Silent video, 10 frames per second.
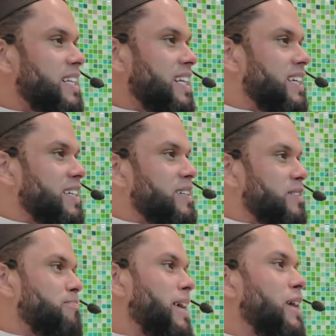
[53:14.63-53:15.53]

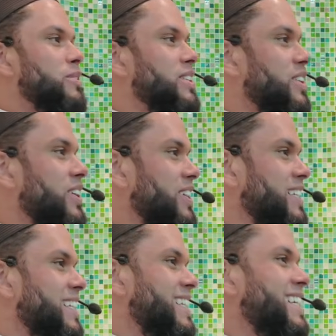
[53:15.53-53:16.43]
liquor powder
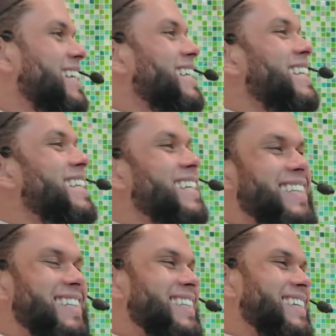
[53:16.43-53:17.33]
on and
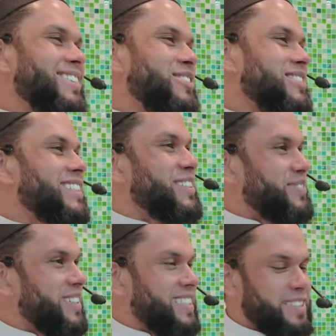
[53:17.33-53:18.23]
ghusl
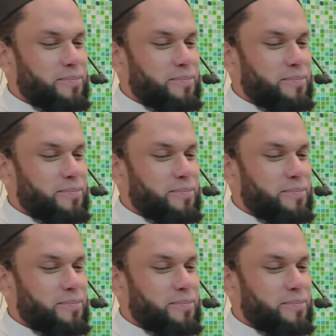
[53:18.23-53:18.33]
gevat.